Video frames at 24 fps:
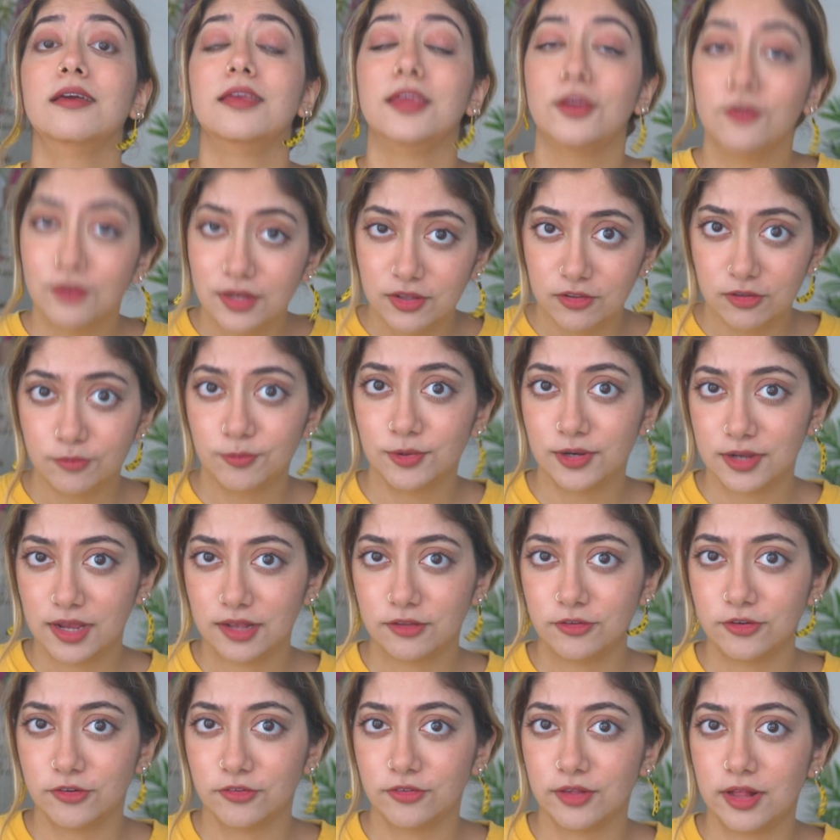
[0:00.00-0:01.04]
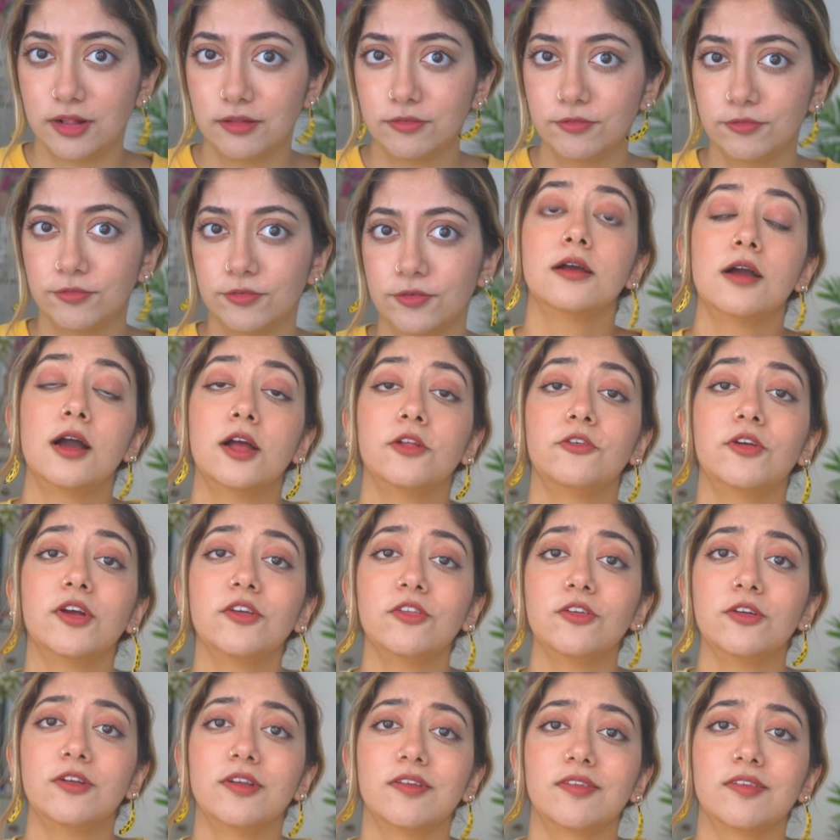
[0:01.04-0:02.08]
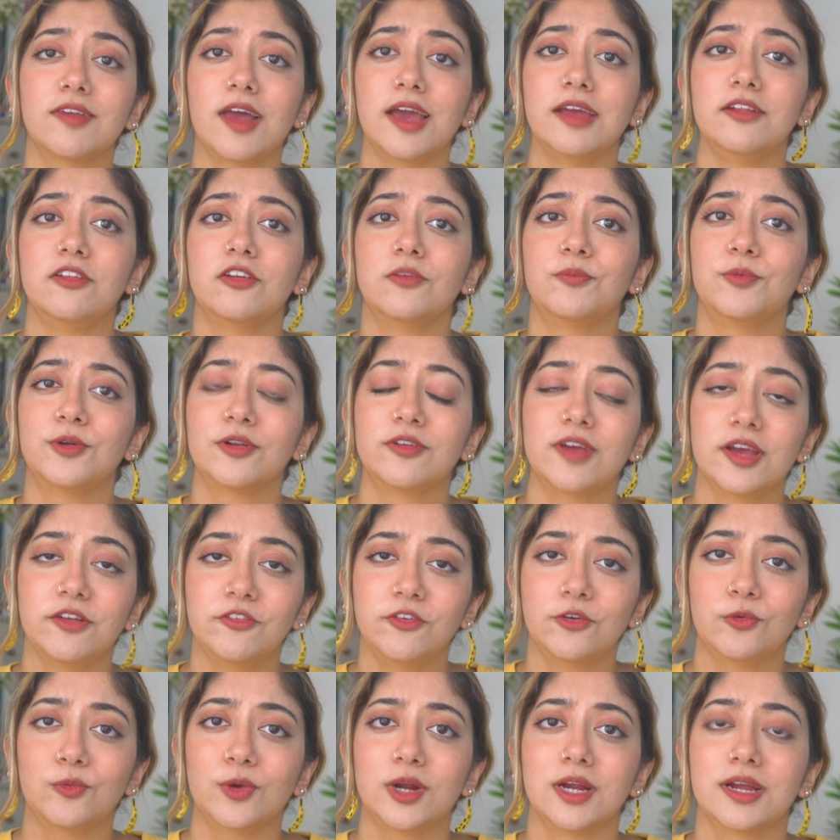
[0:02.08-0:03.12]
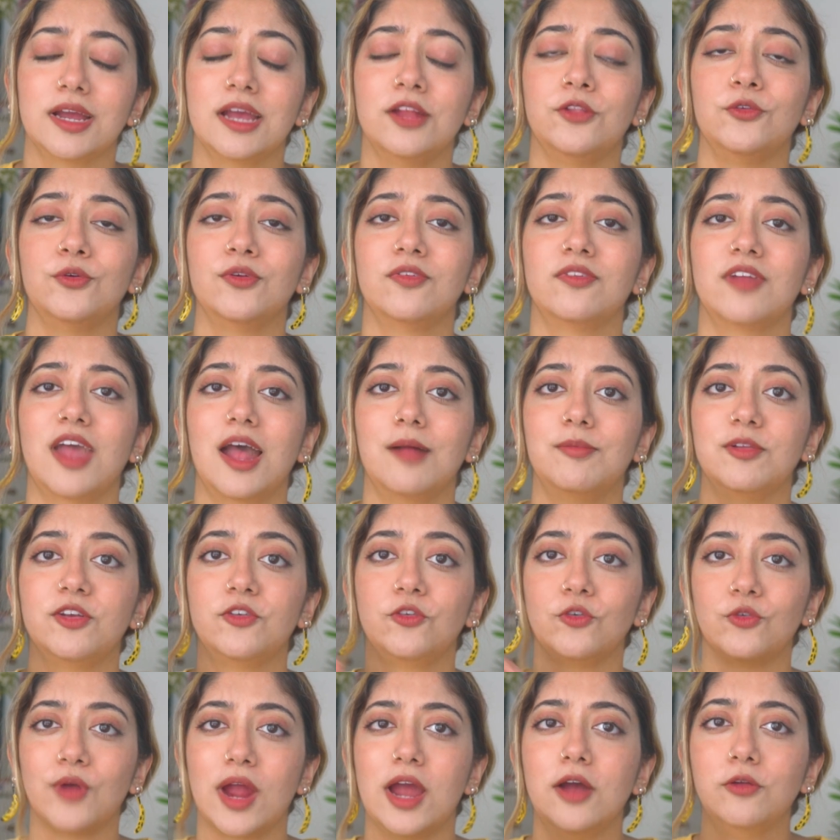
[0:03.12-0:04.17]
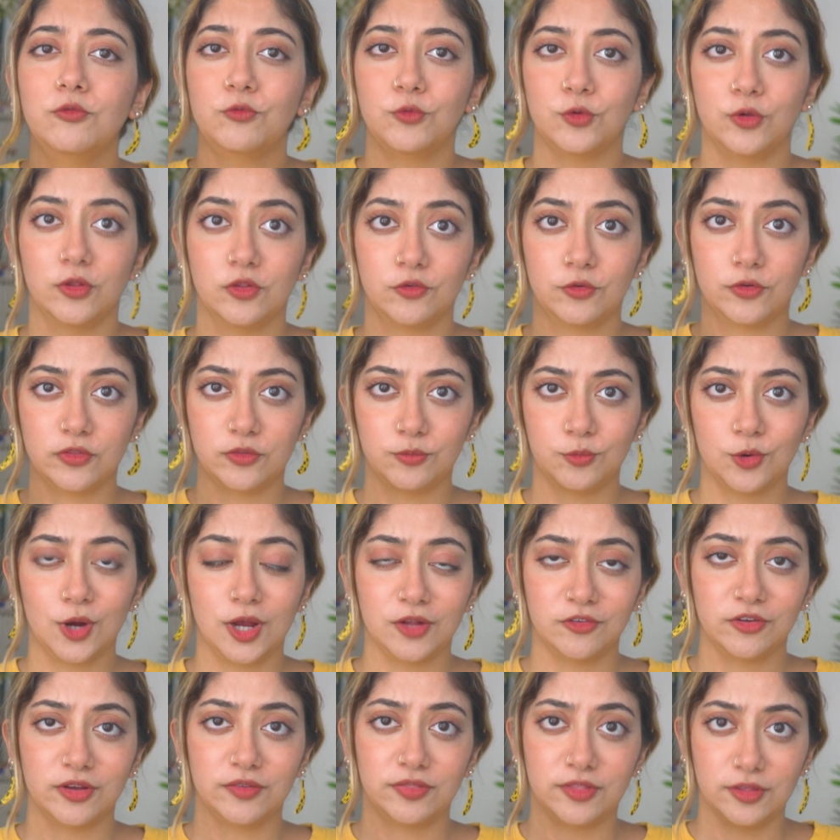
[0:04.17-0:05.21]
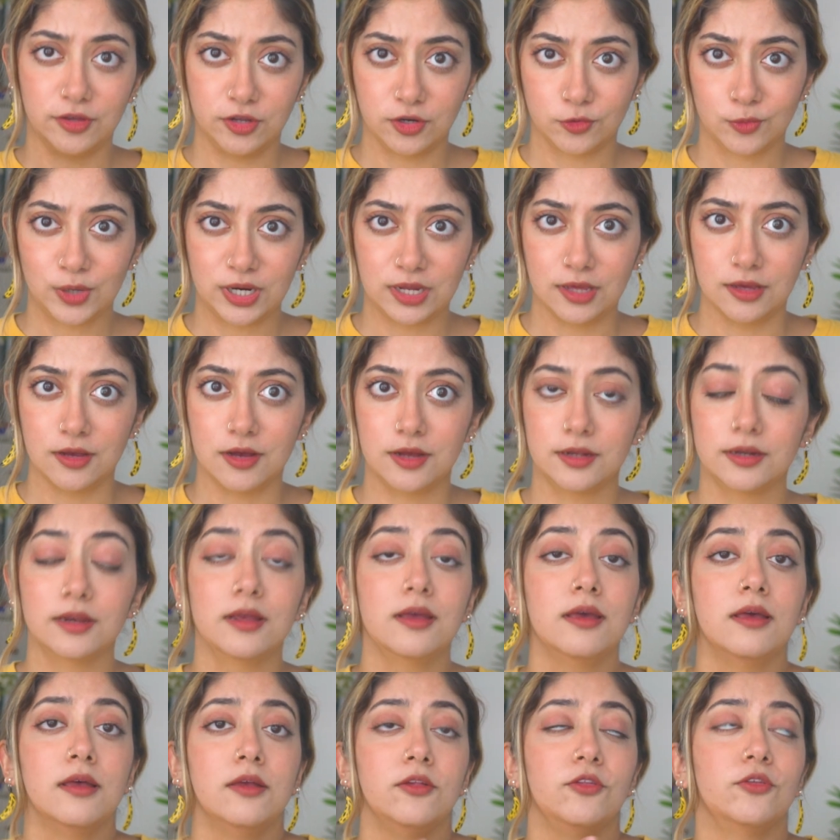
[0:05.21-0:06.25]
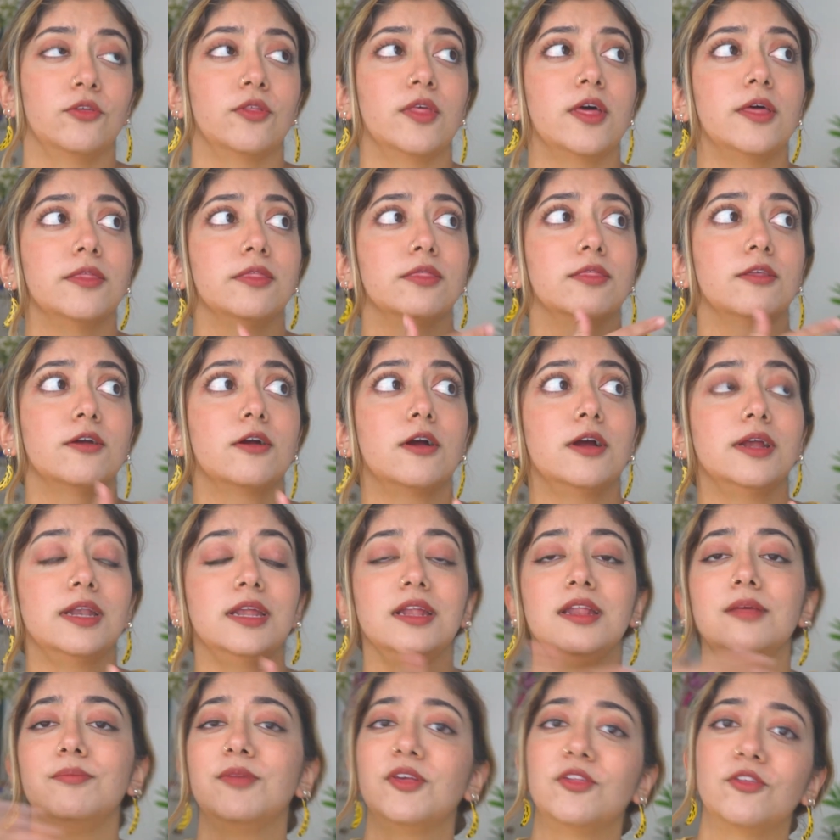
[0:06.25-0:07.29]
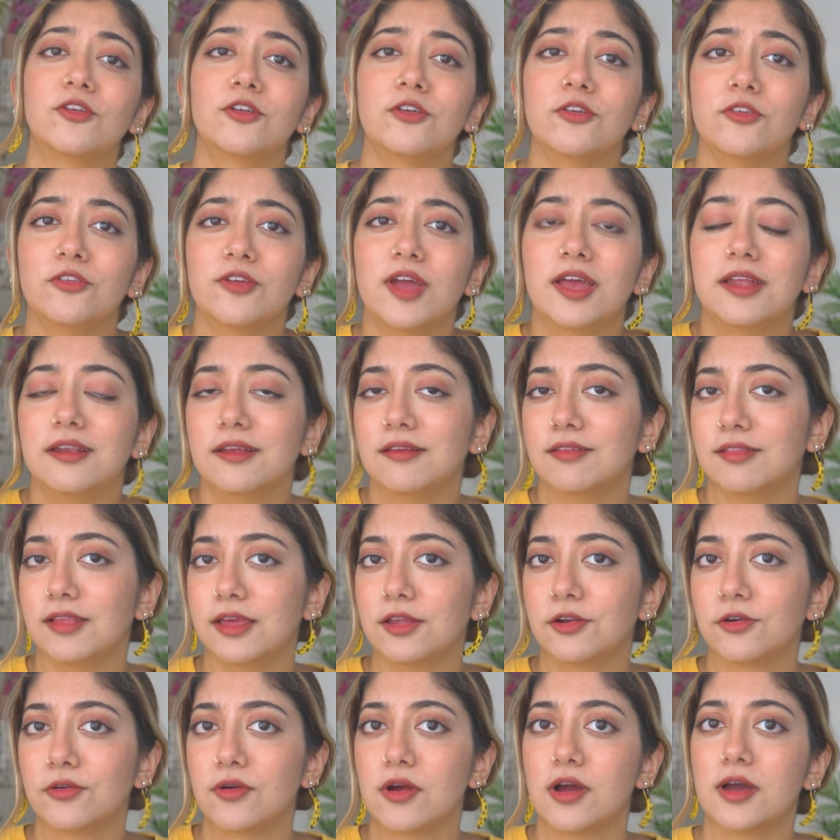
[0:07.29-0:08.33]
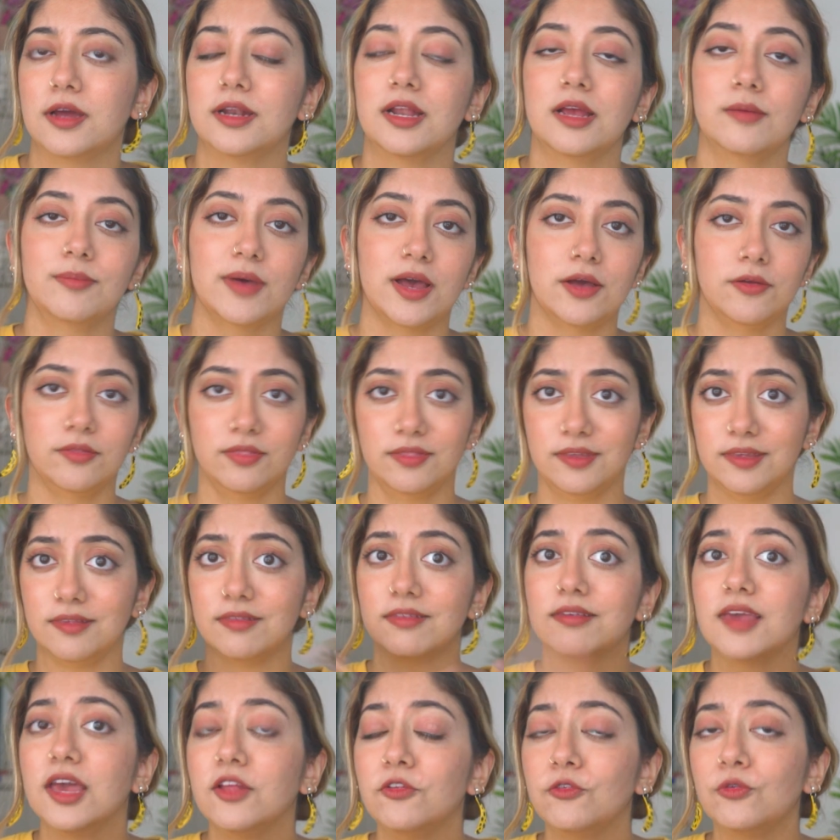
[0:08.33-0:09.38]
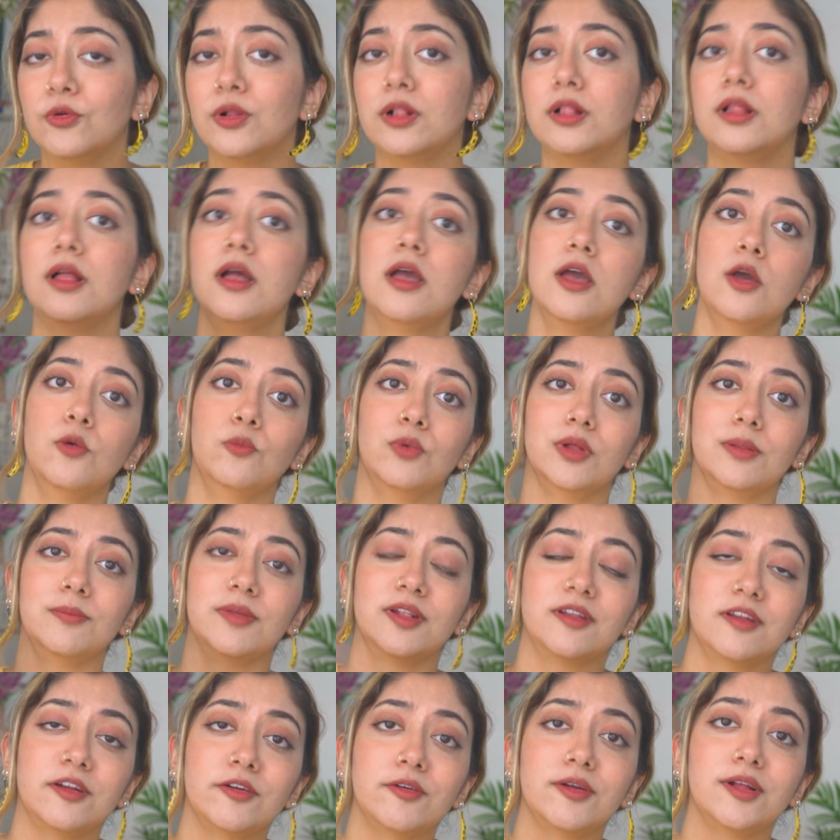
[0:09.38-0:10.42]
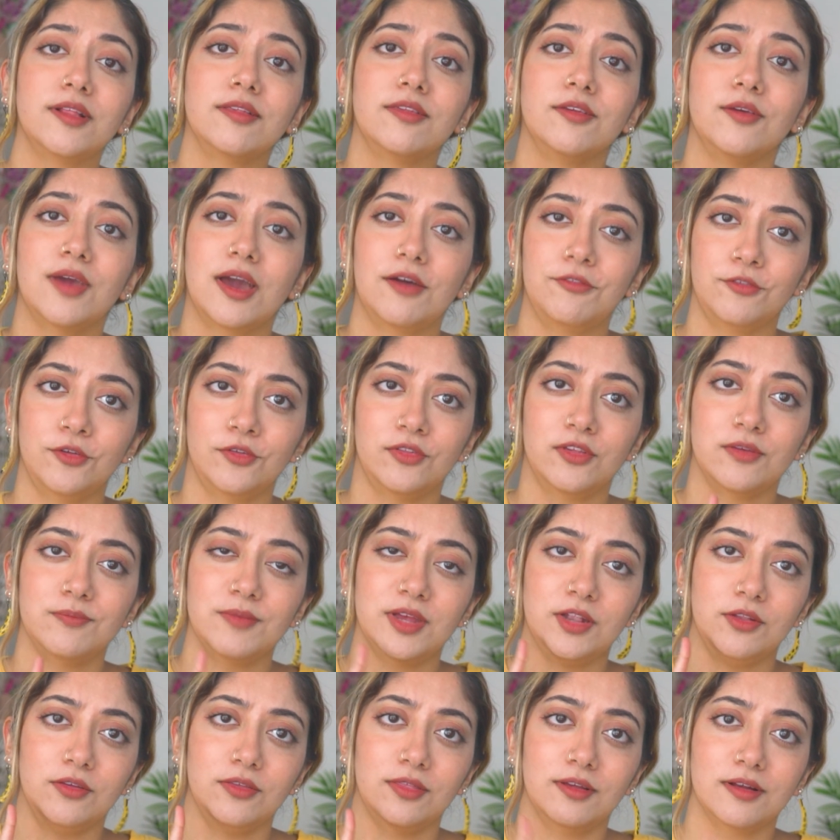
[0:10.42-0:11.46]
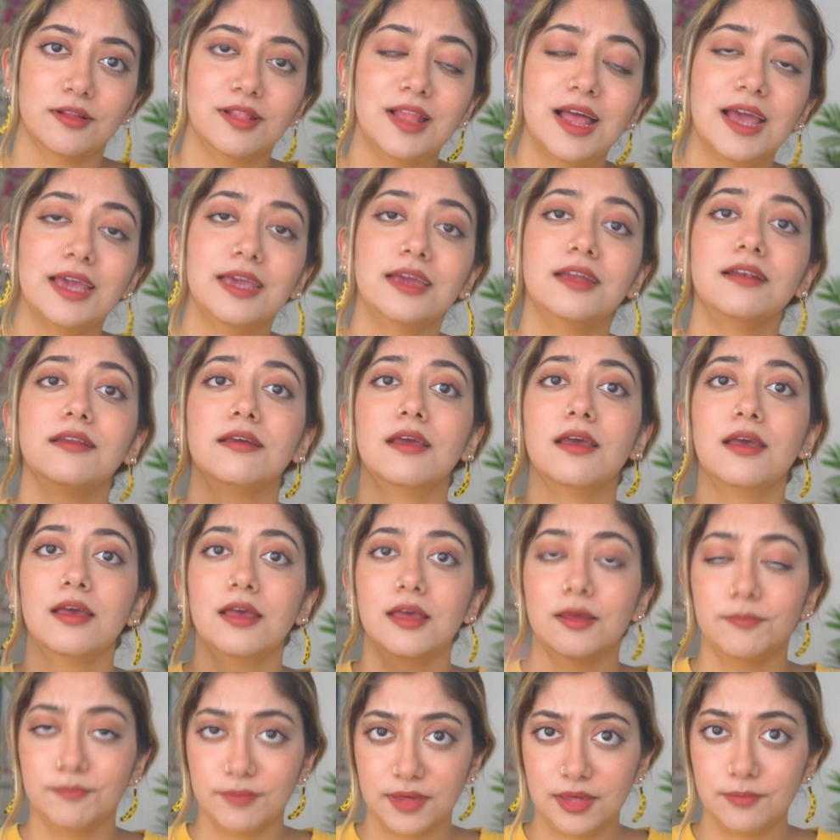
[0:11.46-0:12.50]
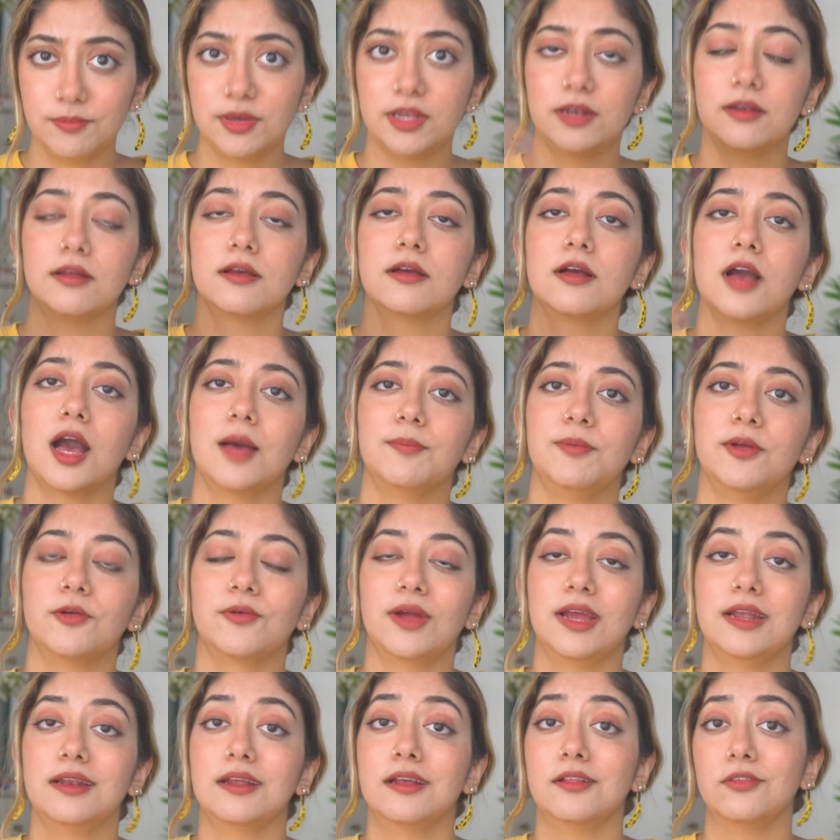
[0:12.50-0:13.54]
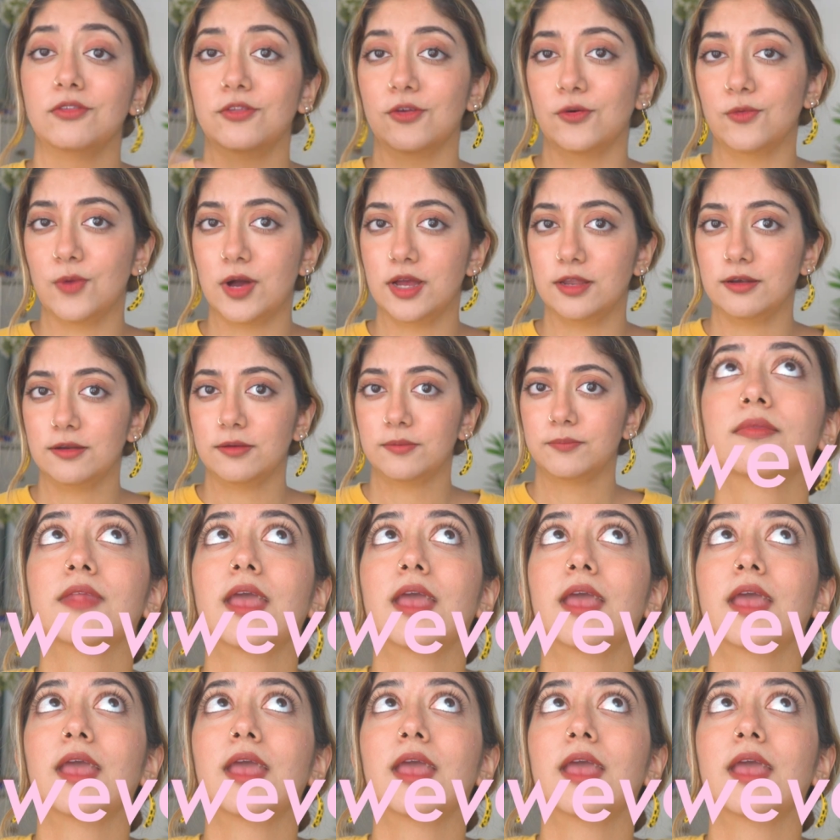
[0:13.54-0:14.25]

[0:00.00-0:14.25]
You need to protect yourself. Contracts are designed to protect your work and to establish ground rules for the project that you're working on, so that there aren't any misunderstandings later on about the schedule, what materials you have to submit to the client, payment, copyright, and so on.